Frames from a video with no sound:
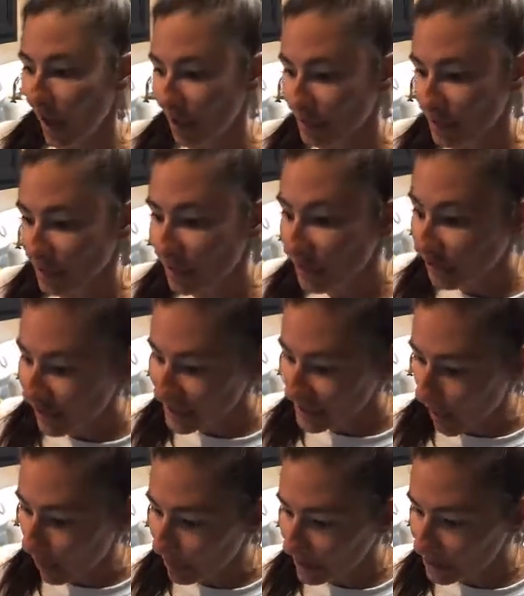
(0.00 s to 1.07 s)
it's going to be a fun
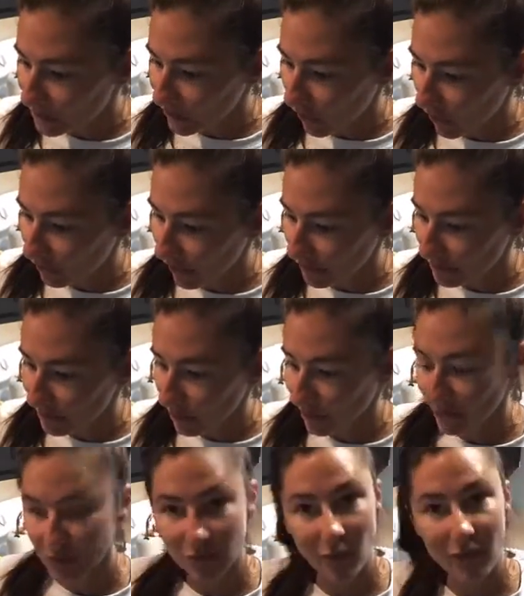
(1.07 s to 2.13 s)
topic. So if you all are around
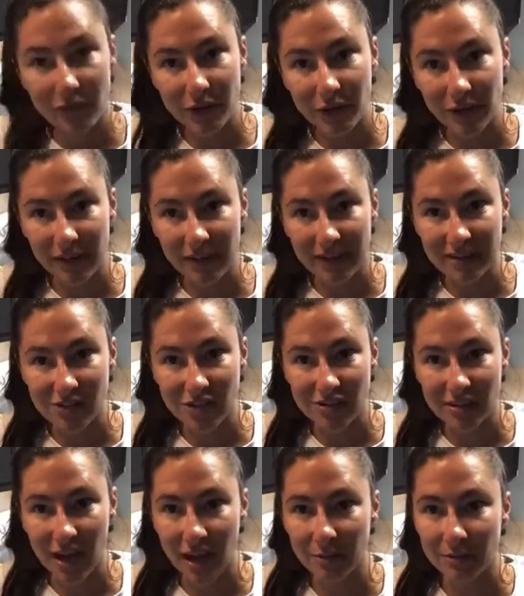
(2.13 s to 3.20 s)
tomorrow at 12:30 Eastern
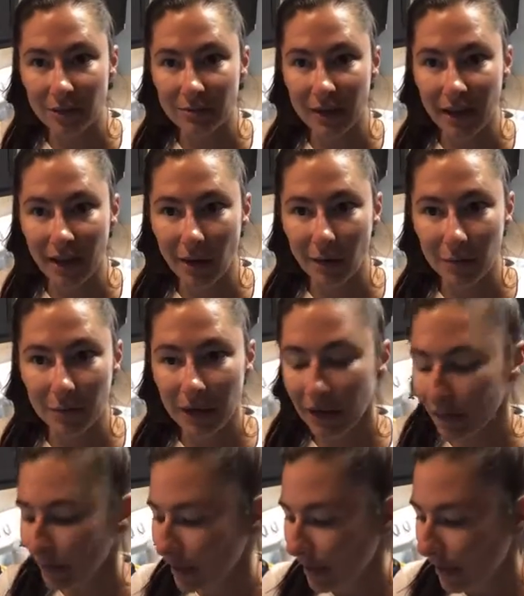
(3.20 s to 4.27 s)
time, come hang out with
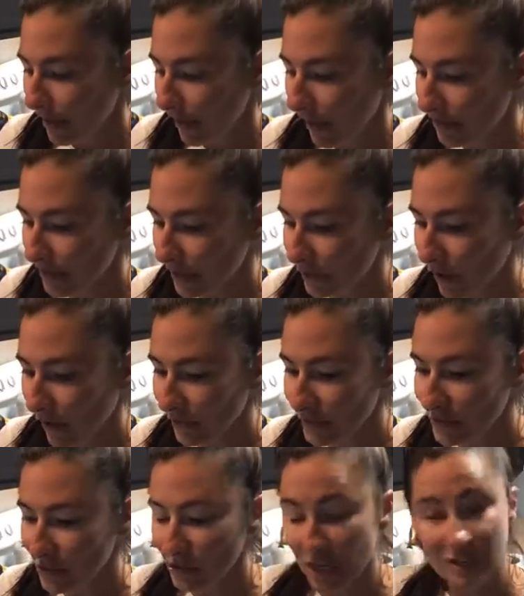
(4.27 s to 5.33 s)
me. And then if you have
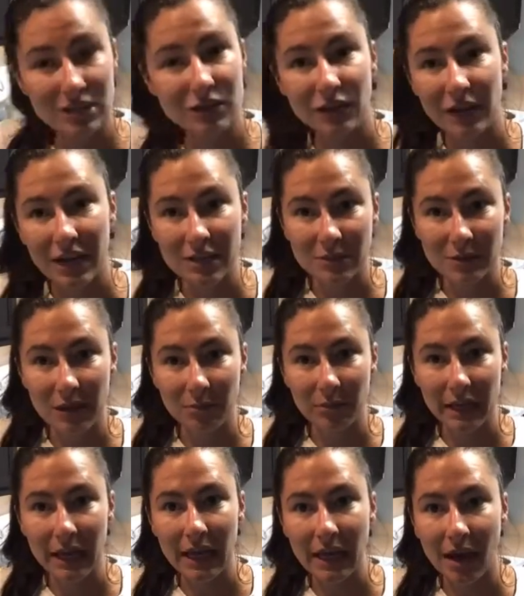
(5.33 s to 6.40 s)
any suggestions for next week, I'm
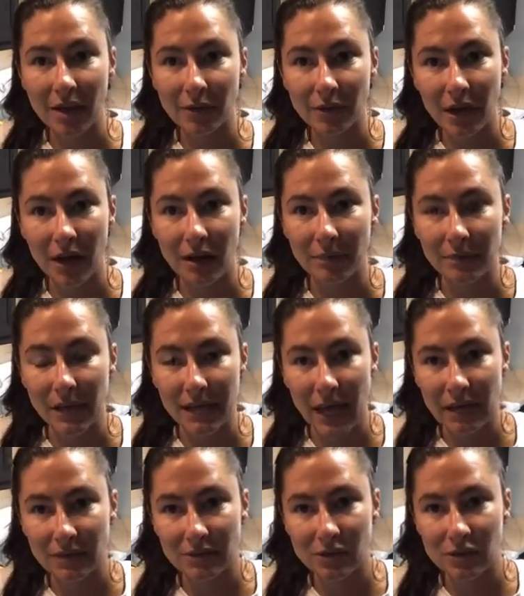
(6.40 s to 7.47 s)
planning out, again,